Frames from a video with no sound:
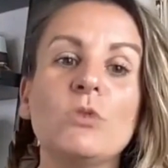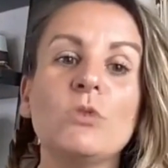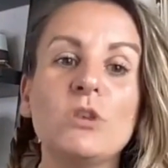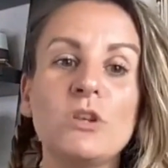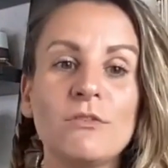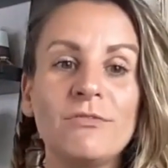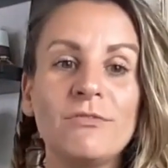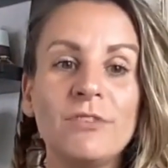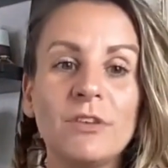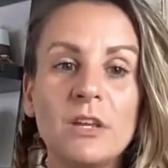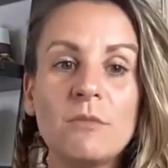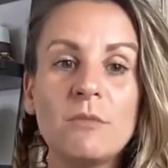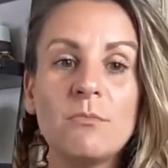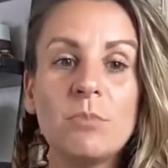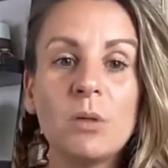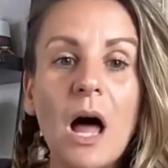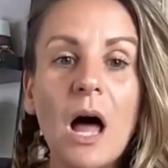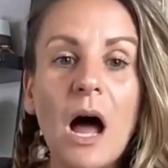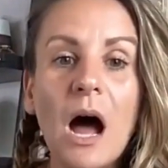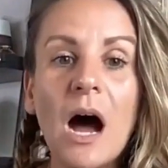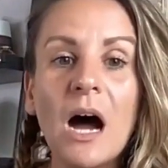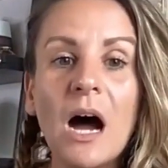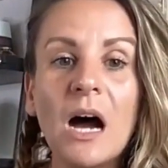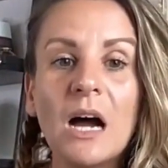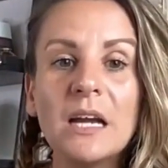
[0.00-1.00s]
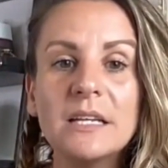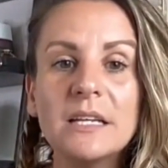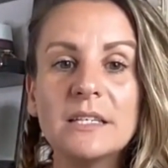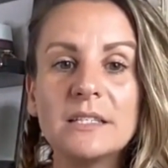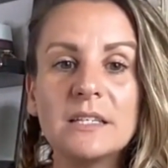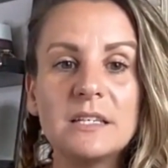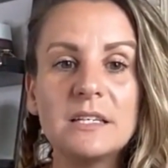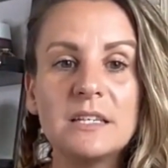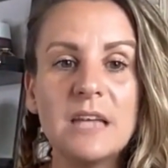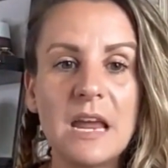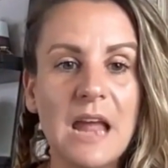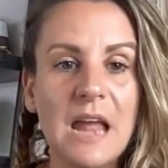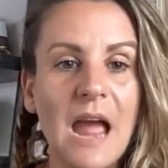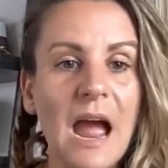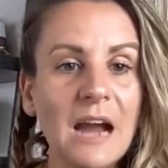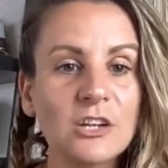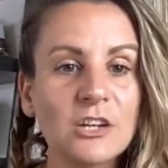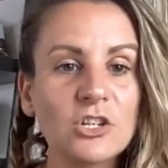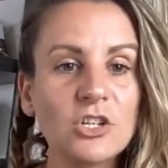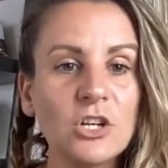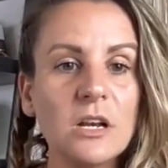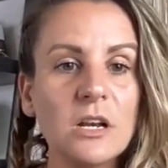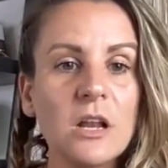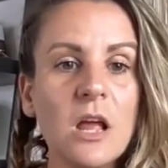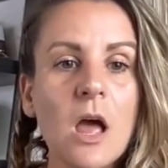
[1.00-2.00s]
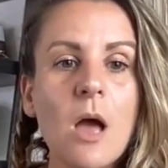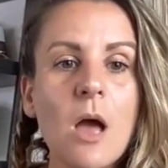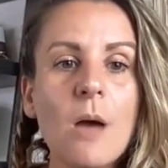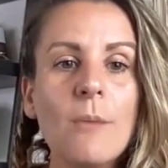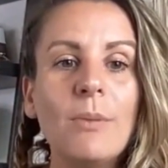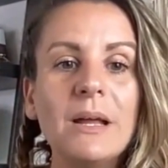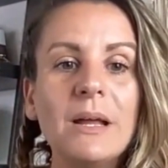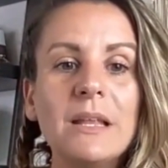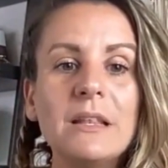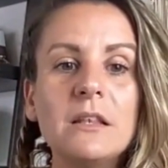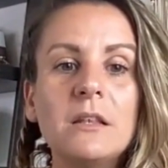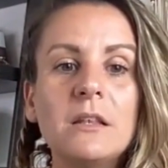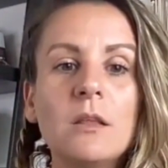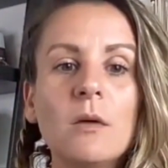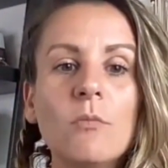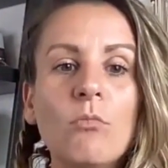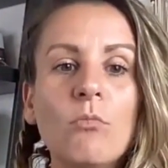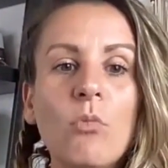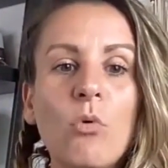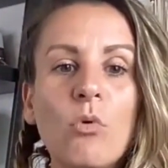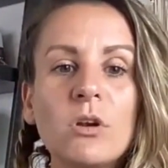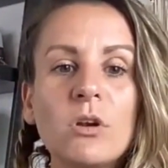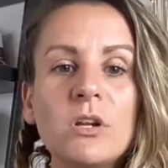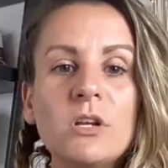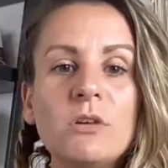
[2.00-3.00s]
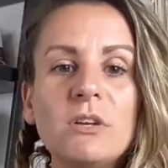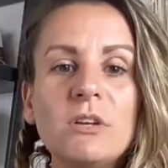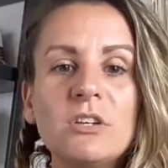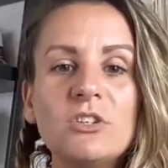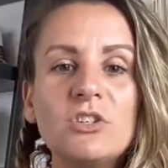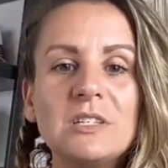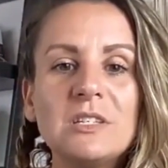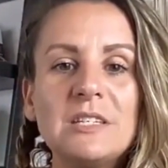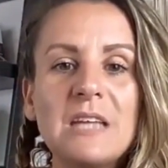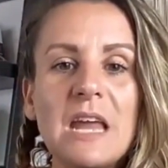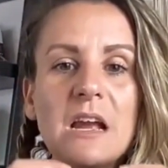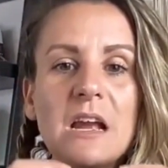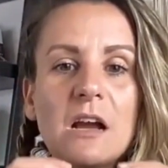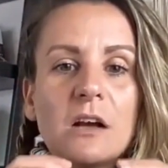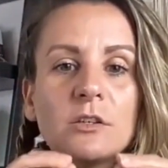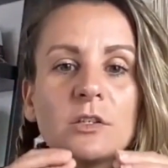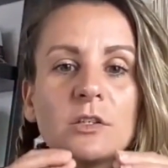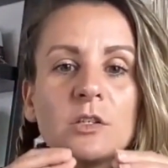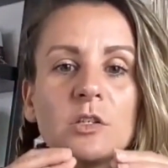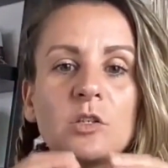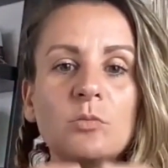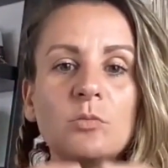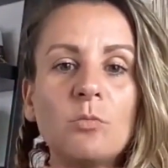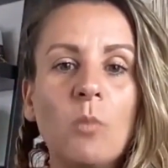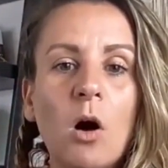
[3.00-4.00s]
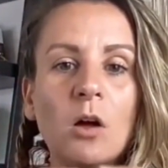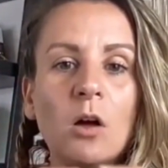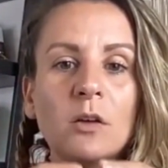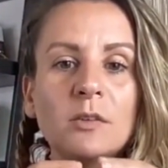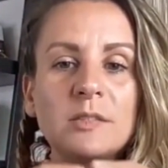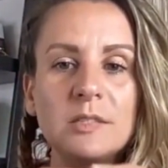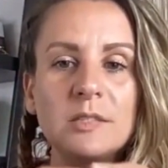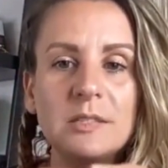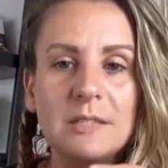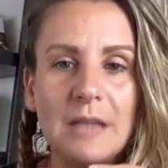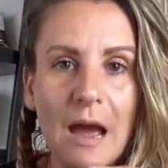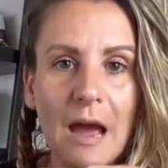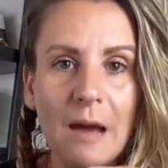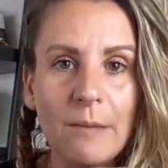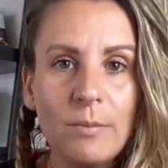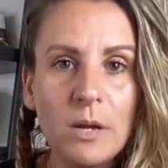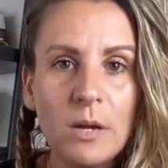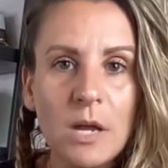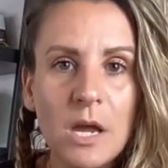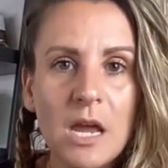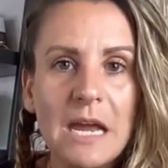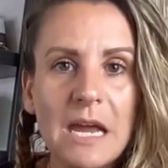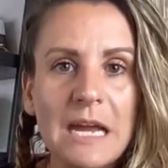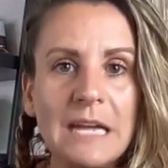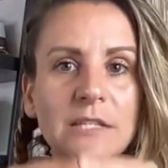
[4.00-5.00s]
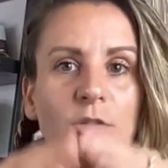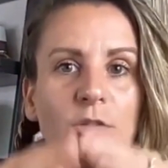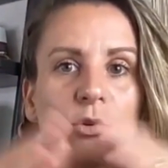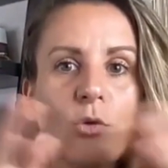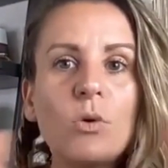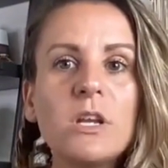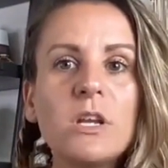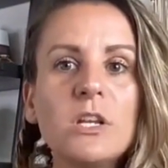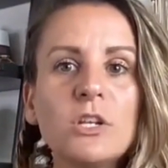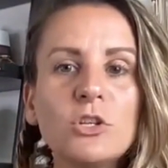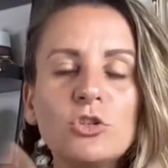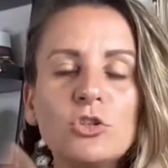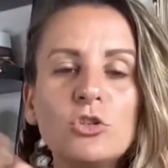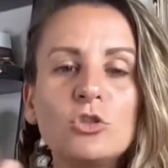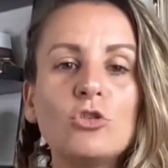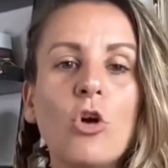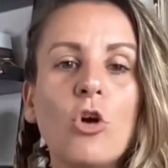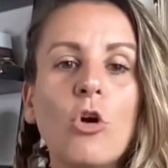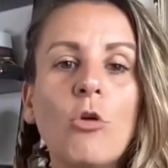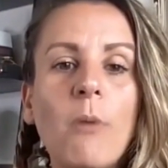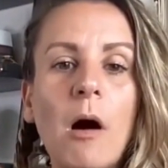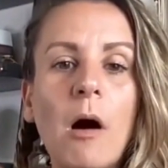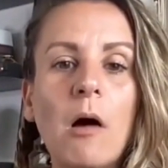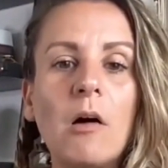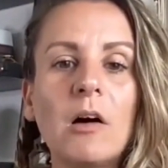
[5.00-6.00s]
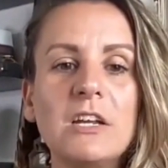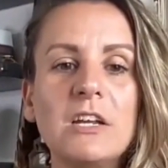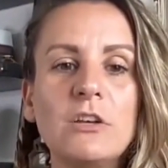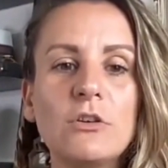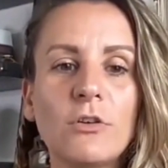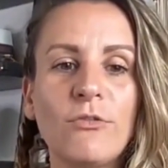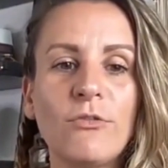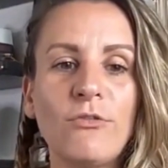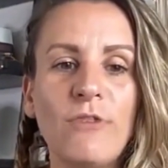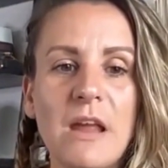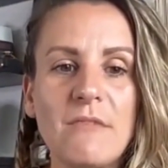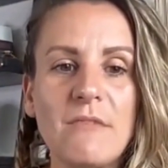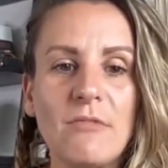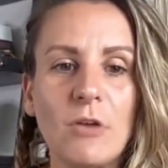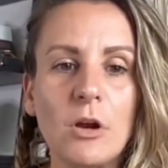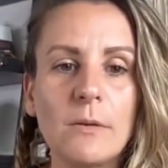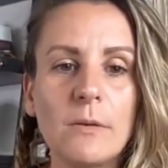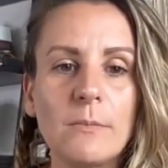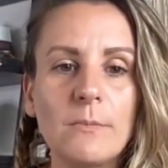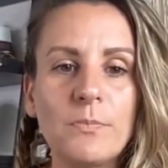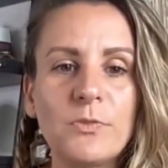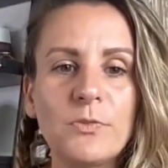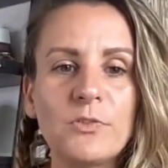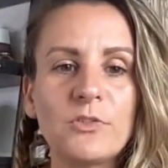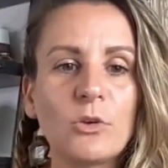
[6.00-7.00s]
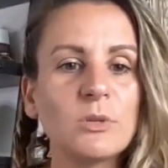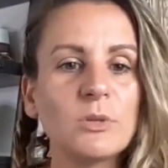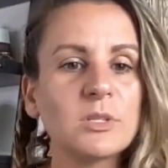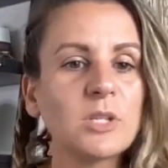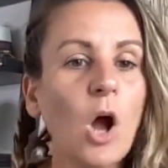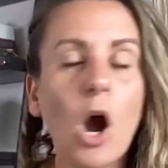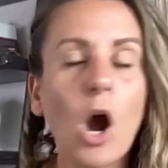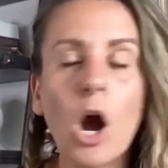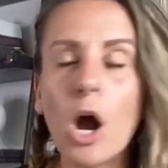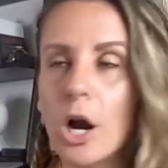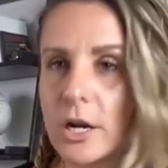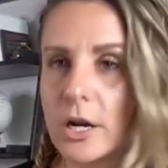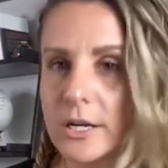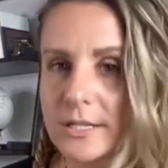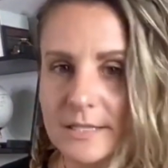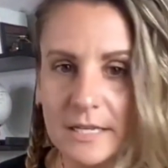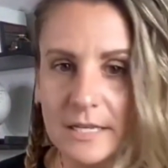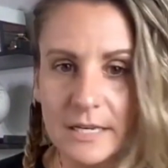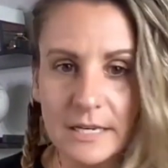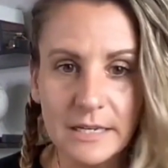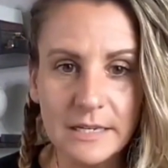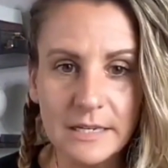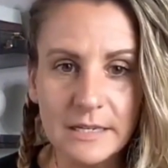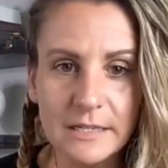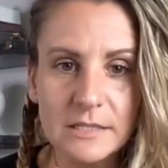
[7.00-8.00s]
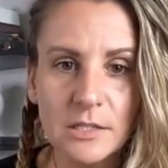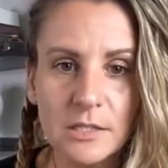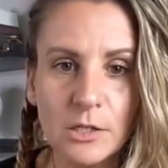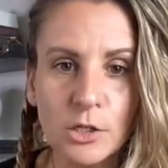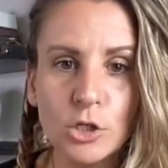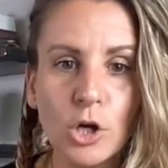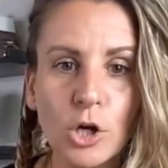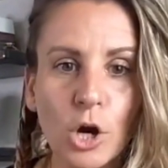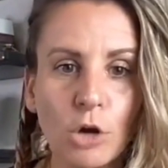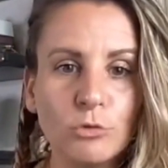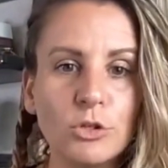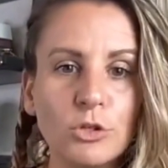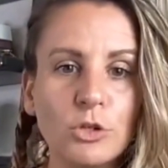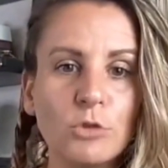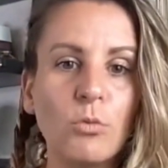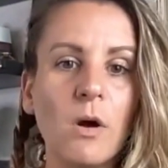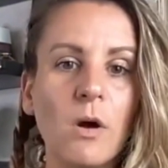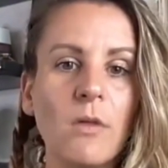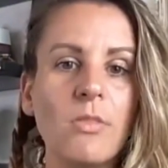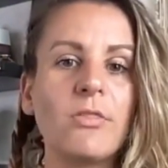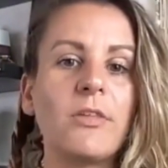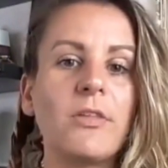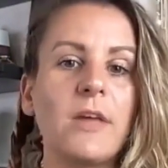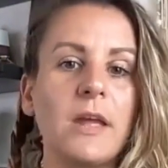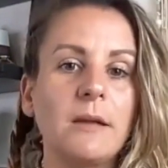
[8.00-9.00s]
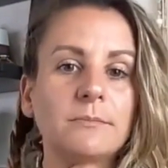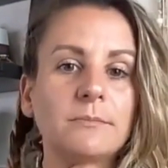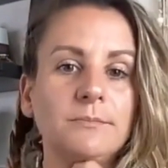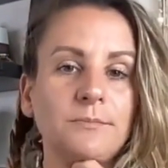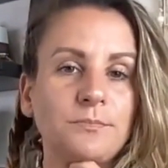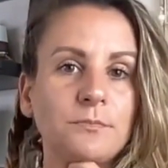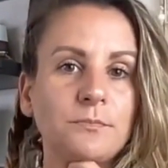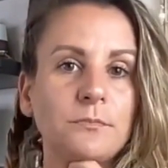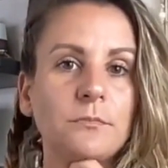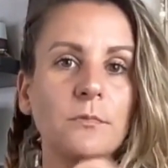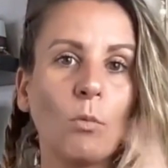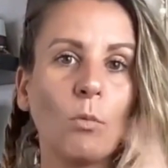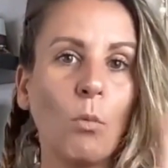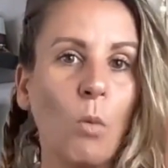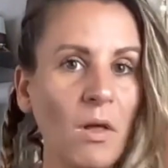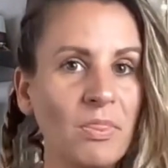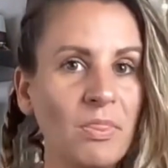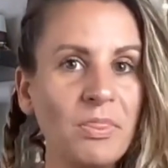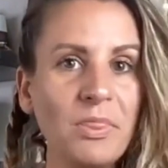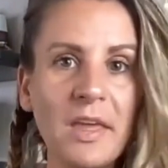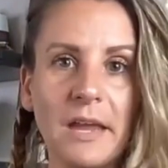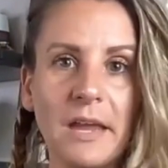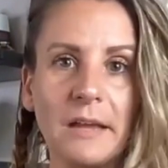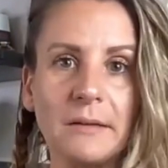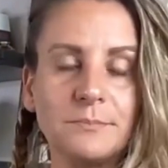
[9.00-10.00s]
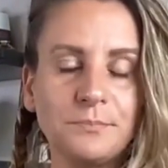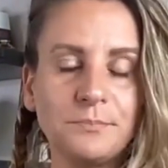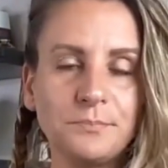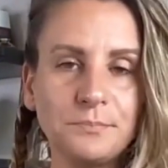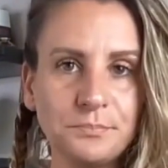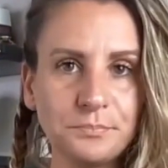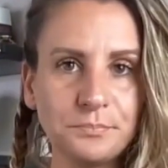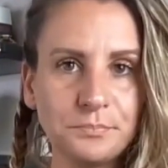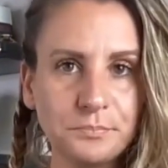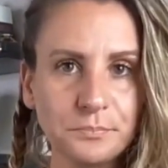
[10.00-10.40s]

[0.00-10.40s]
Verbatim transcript: to do when you're feeling blah is to take action. But the more you can just take a small step, it's going to snowball in your favor. So, as hard as it is, go do one thing, one thing